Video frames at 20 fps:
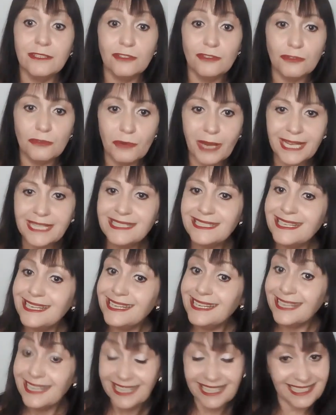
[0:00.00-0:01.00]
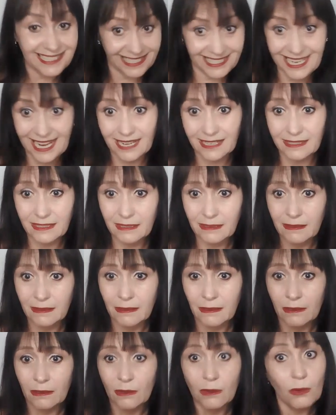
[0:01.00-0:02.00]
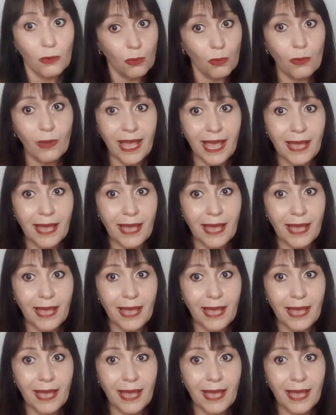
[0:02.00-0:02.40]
drastic is done or